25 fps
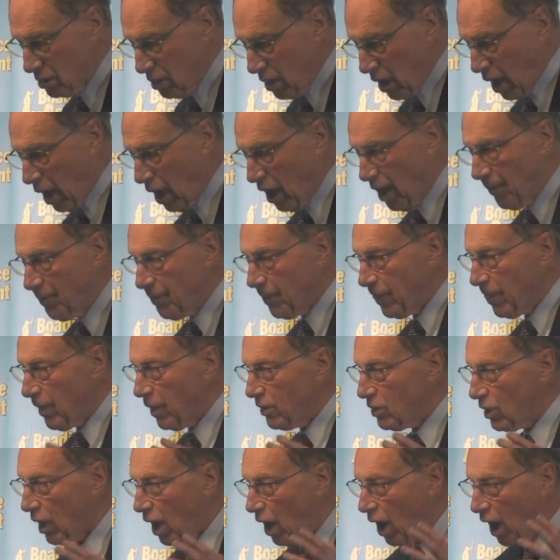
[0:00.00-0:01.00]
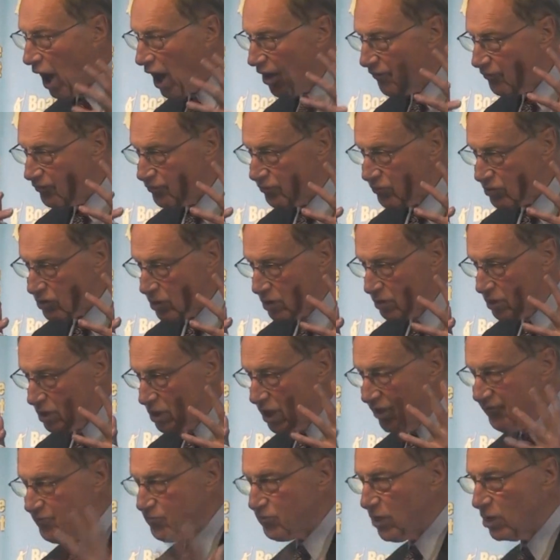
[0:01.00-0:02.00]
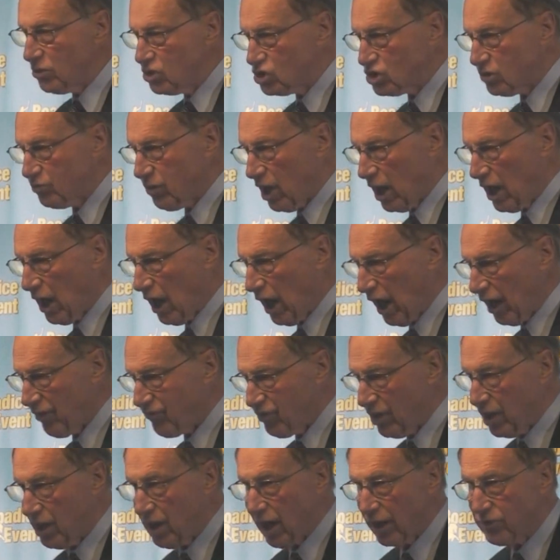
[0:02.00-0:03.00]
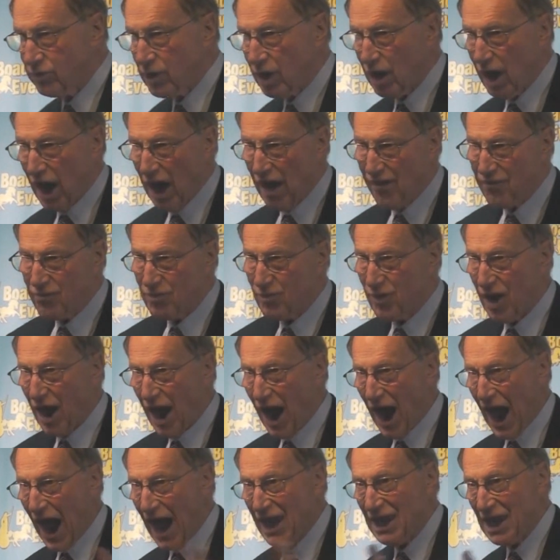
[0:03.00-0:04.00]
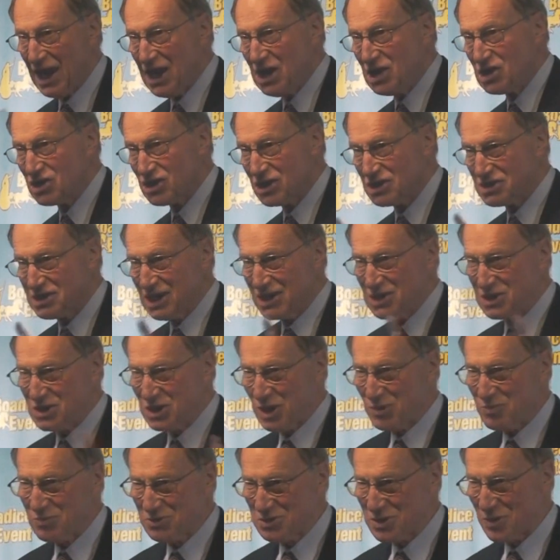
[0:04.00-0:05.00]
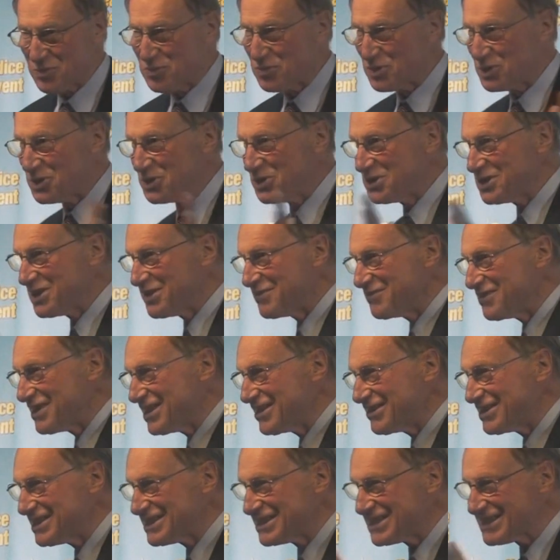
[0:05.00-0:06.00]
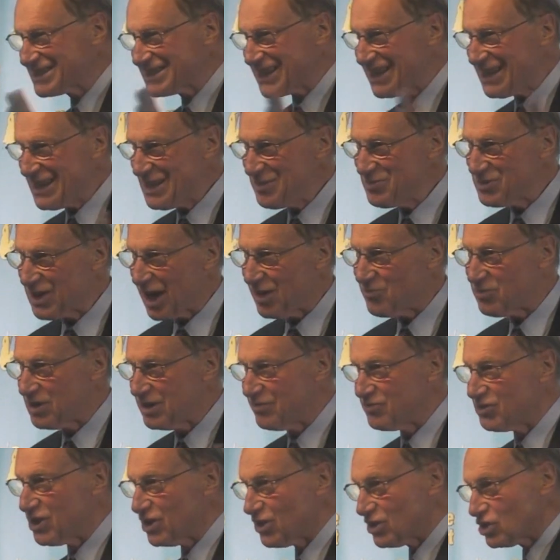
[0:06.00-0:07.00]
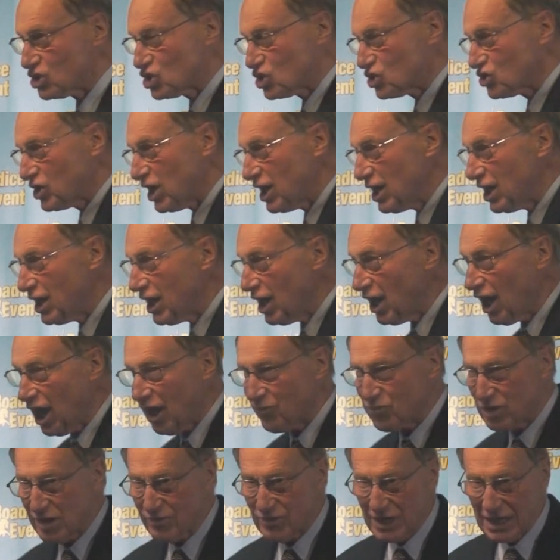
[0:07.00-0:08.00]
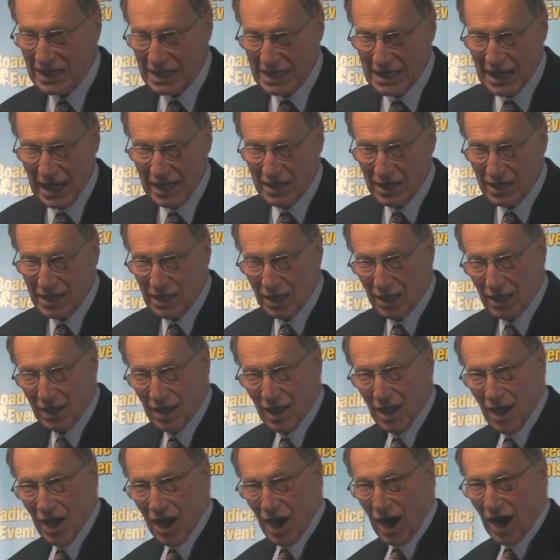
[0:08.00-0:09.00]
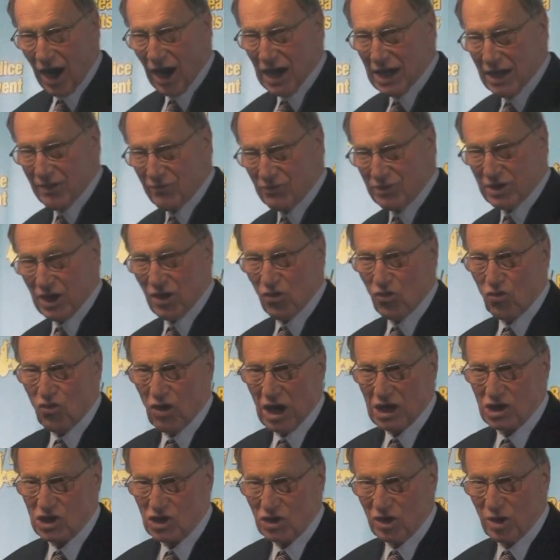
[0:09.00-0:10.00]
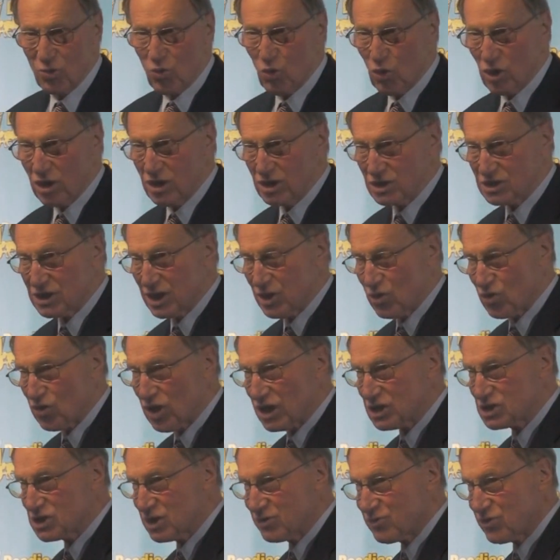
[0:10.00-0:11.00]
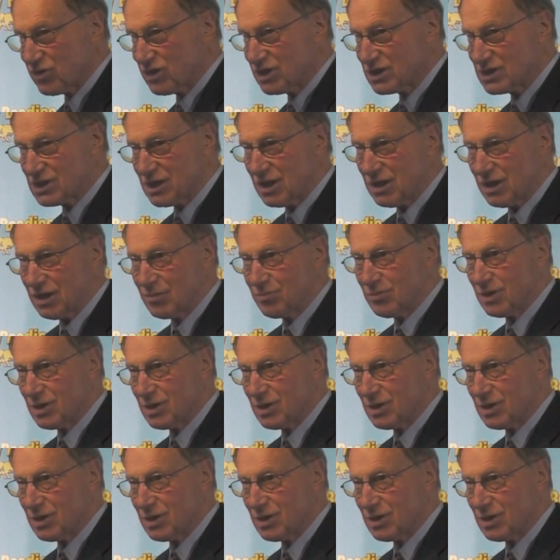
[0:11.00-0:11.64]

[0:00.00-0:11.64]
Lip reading: I've lived most of my life in London. I have had interesting jobs abroad at various times. I've lived in Australia, I've lived in Canada, I lived in Russia and worked in Russia for a time.